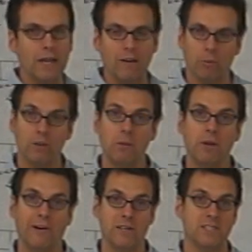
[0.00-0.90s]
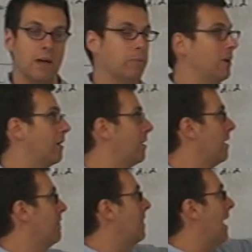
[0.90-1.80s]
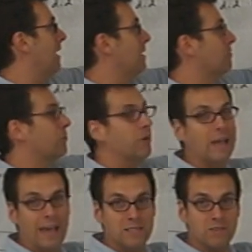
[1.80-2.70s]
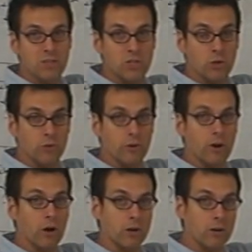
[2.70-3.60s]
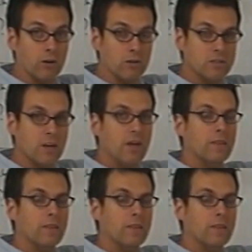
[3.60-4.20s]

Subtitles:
kind of preliminary step here in that if 3/8 of the children are girls,